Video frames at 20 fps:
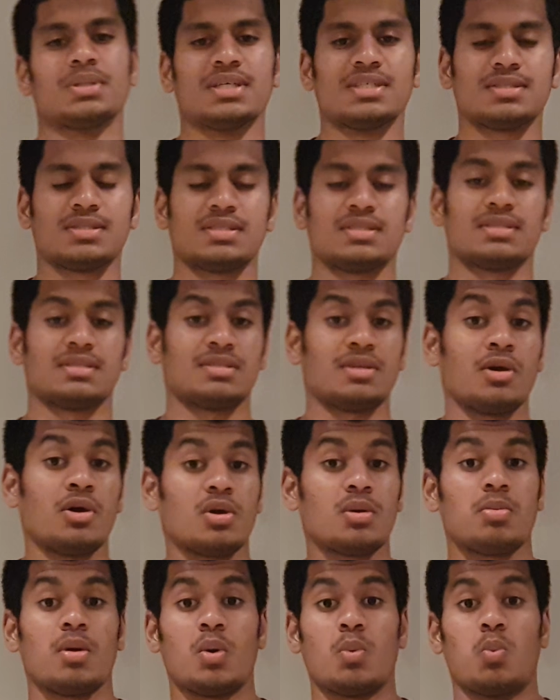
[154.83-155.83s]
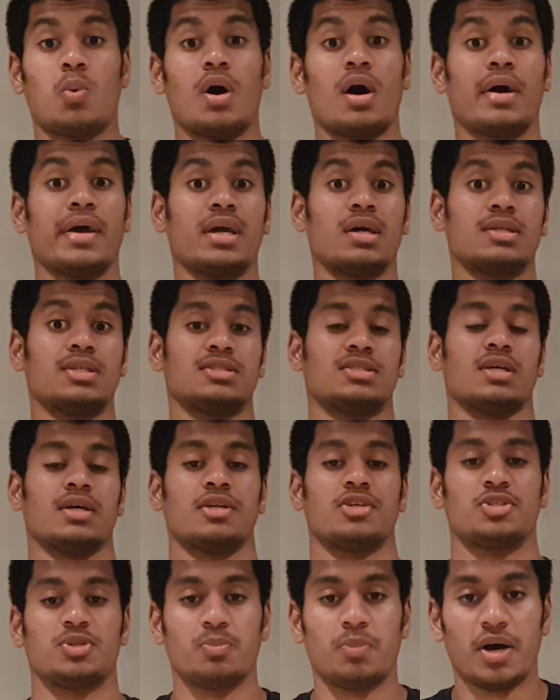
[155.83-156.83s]
let's talk about why I
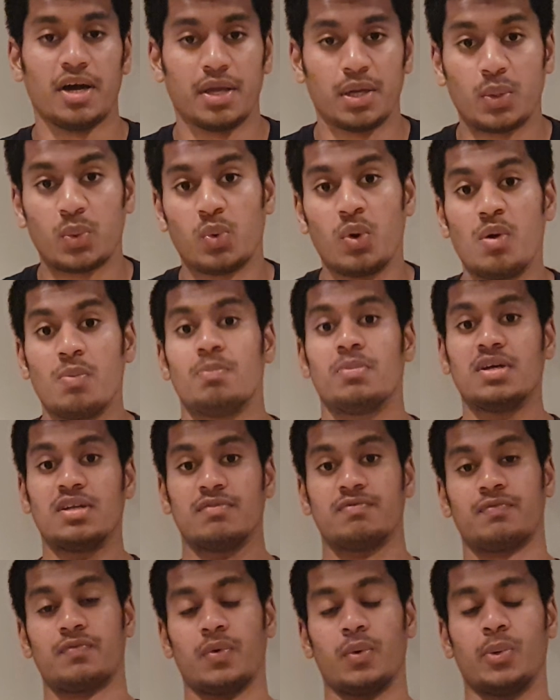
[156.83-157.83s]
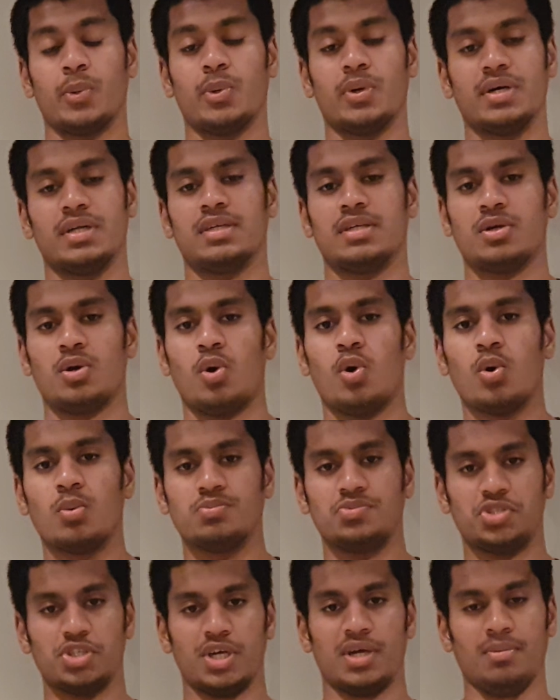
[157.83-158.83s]
decided to buy equipment for a home
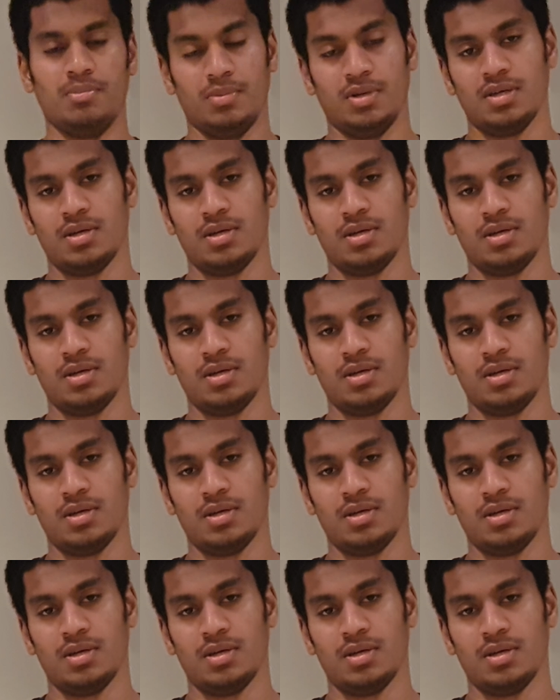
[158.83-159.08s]
gym.